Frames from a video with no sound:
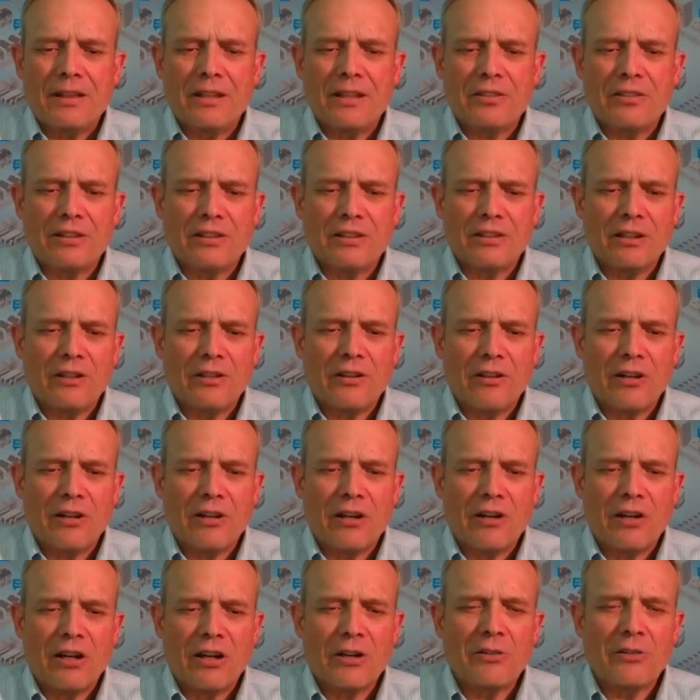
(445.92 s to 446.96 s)
I think that there
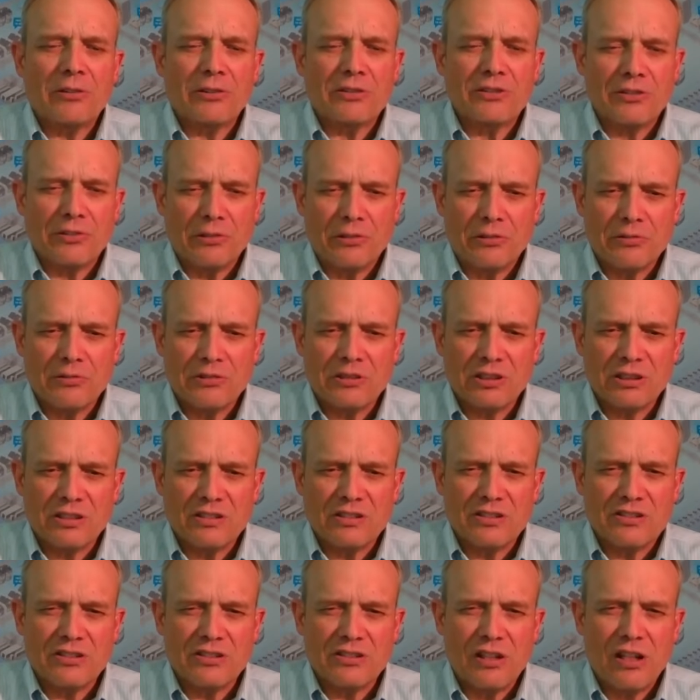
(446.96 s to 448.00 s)
are other
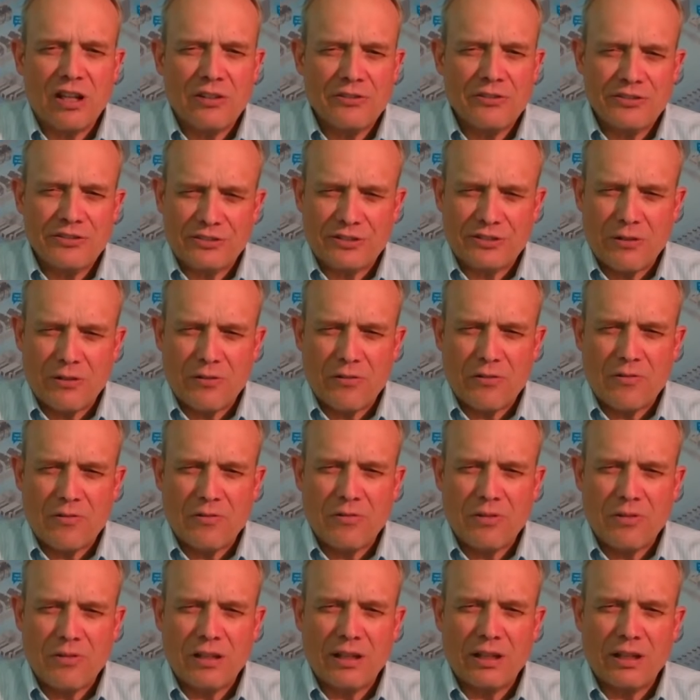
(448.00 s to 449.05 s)
solutions
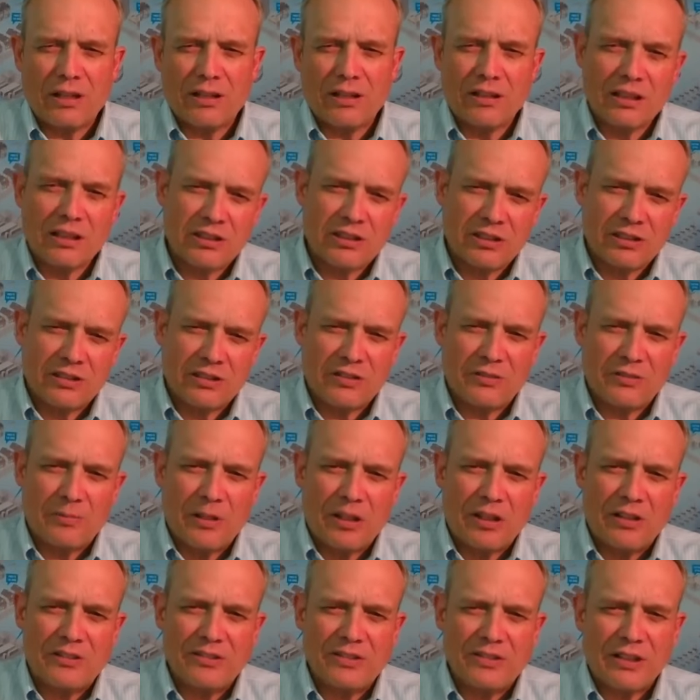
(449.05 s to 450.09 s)
also, in addition to
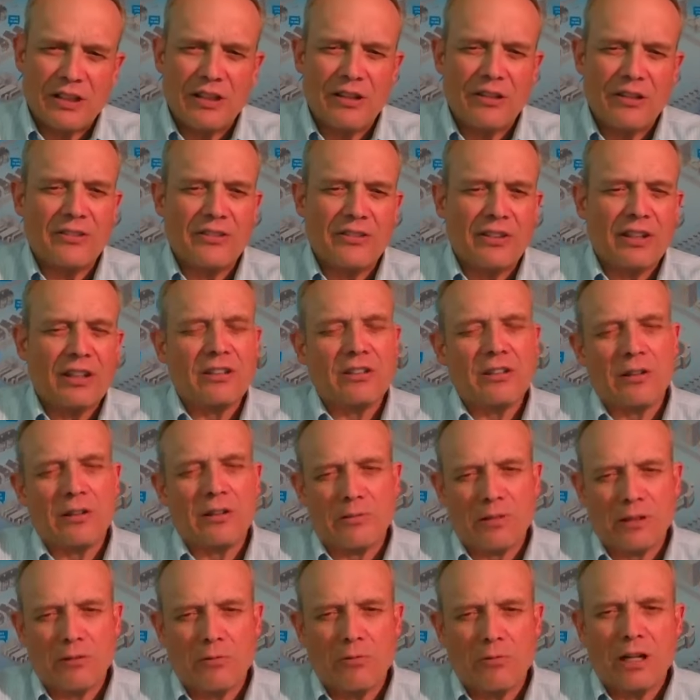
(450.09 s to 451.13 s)
small cells, that
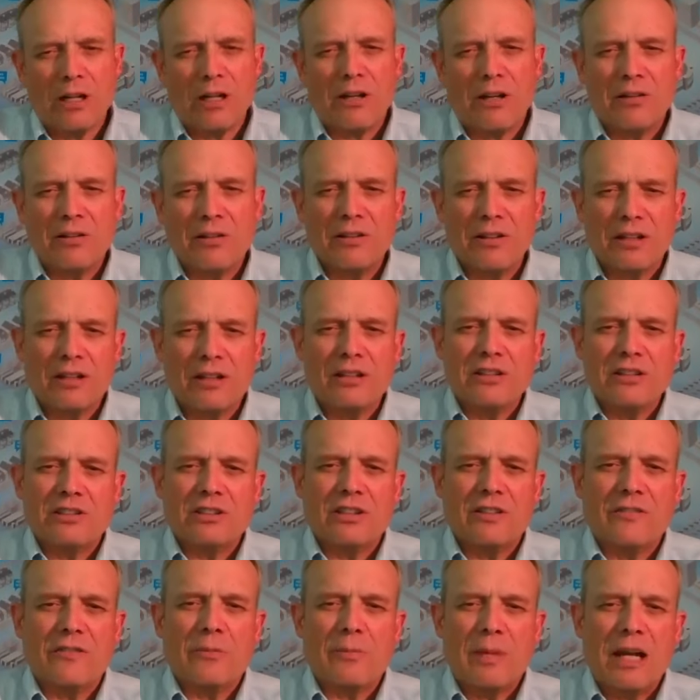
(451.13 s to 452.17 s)
don't require the
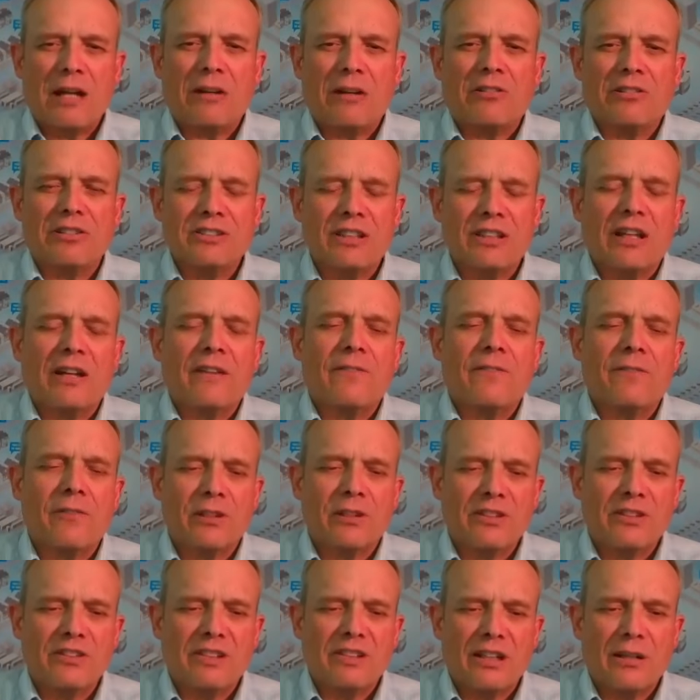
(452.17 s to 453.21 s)
addition of a macro site.
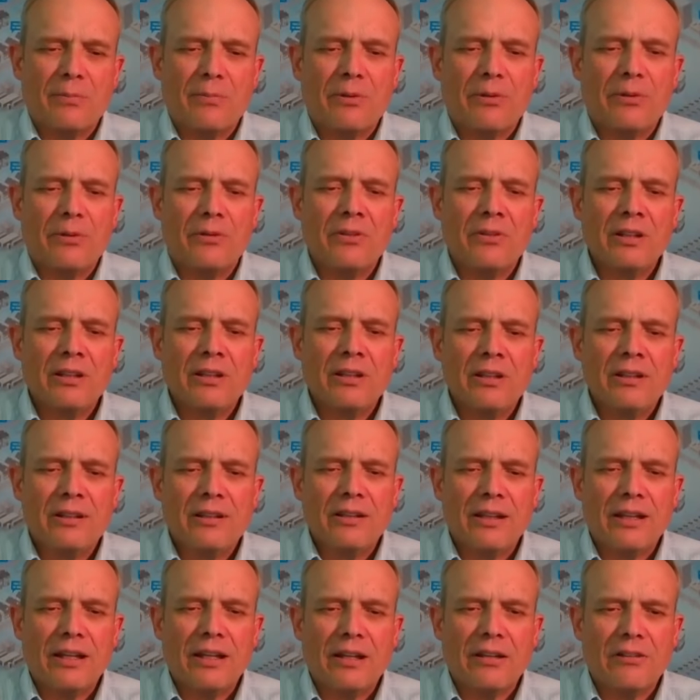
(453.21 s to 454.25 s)
For example,
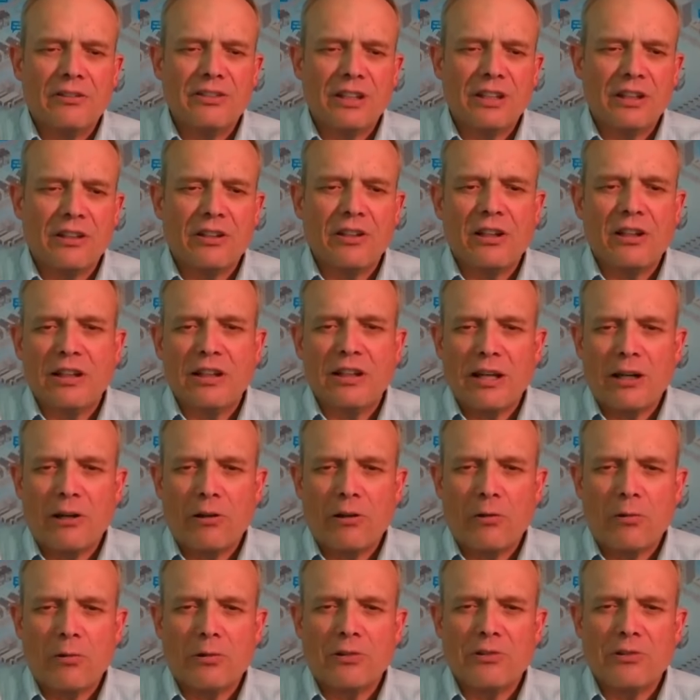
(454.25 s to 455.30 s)
there's a thing called
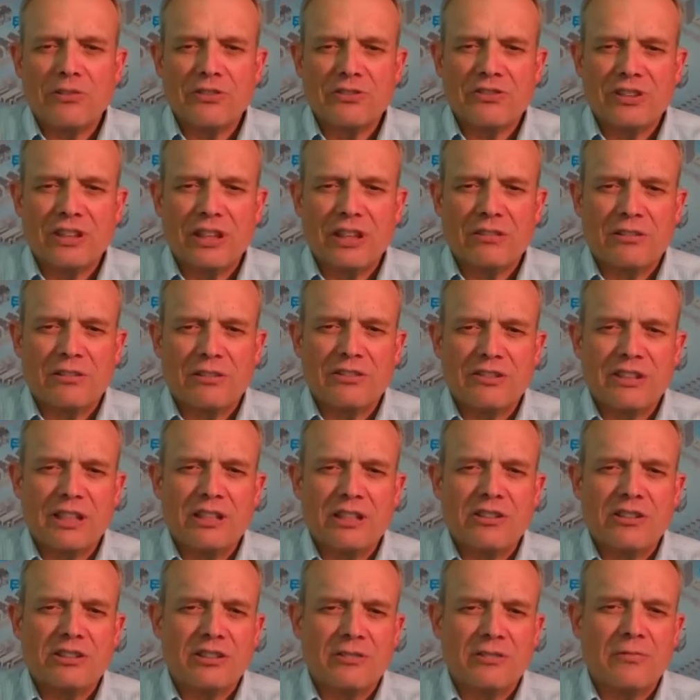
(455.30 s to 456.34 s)
higher orders of
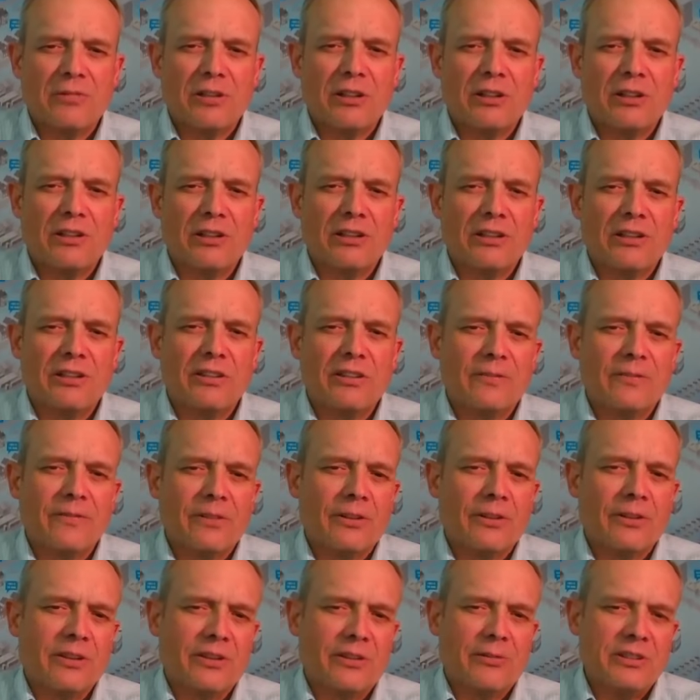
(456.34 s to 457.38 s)
sectorization, where you could
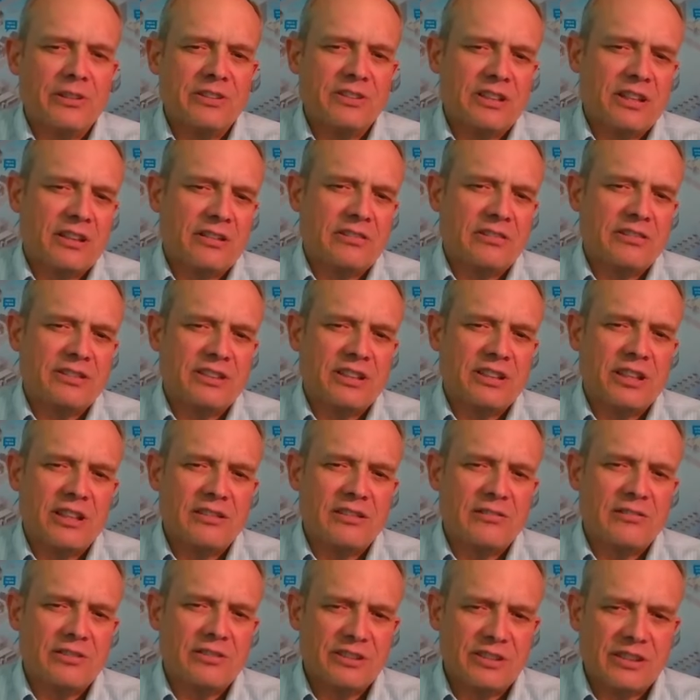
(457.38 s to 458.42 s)
convert a 3-sector
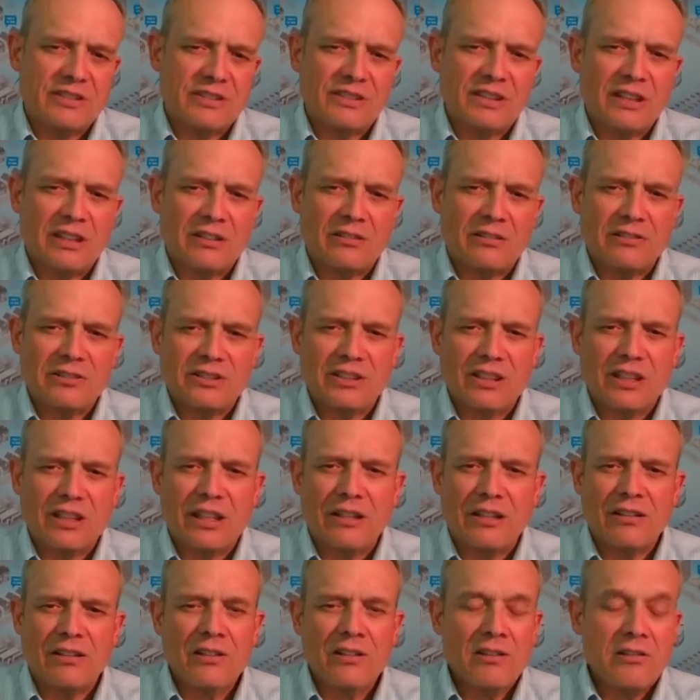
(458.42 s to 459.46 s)
site to a 6-sector
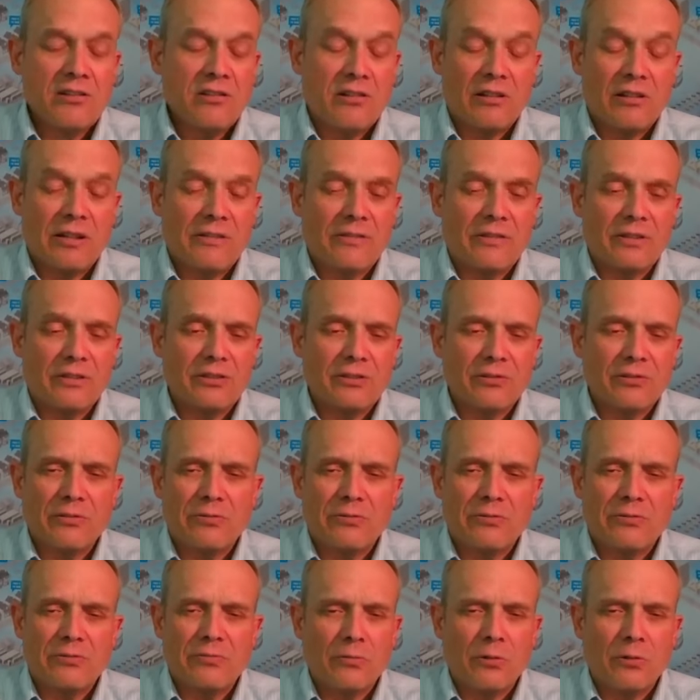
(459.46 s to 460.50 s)
site, or even to
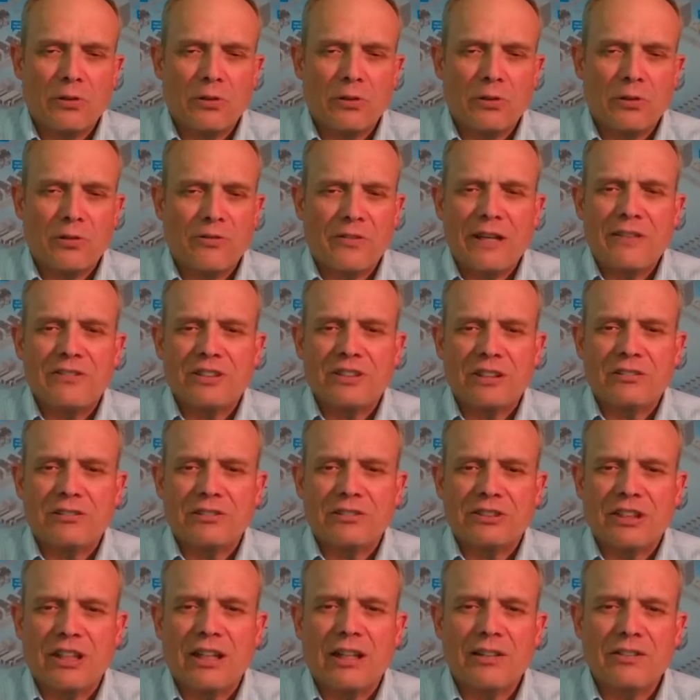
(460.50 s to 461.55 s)
a 4 or 5-sector
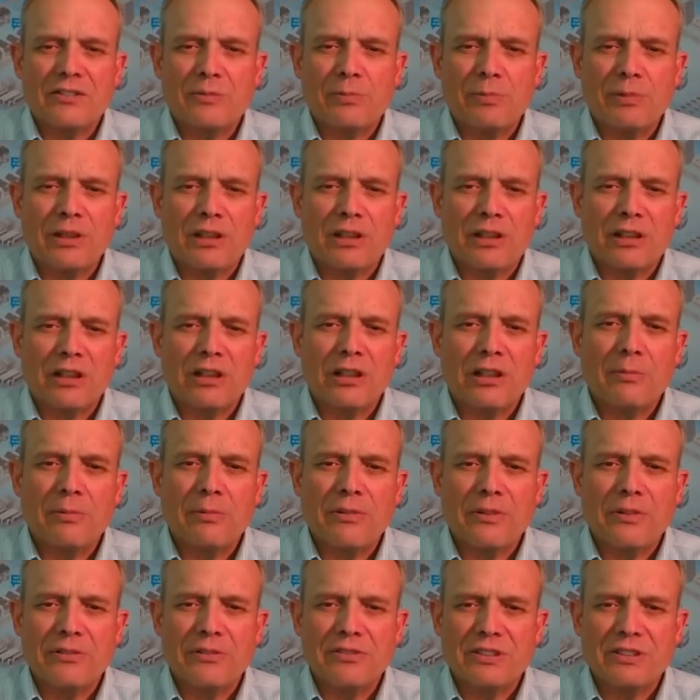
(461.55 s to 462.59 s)
site, splitting a
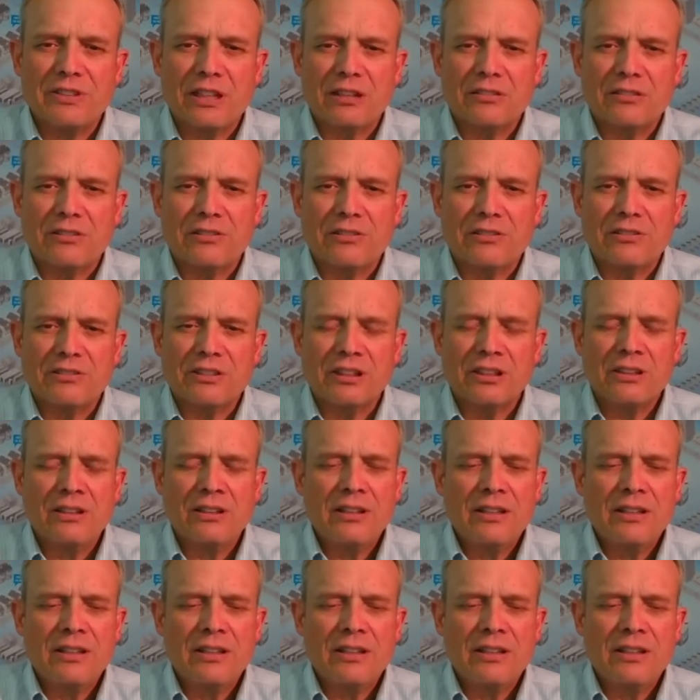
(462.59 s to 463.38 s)
couple of those sectors.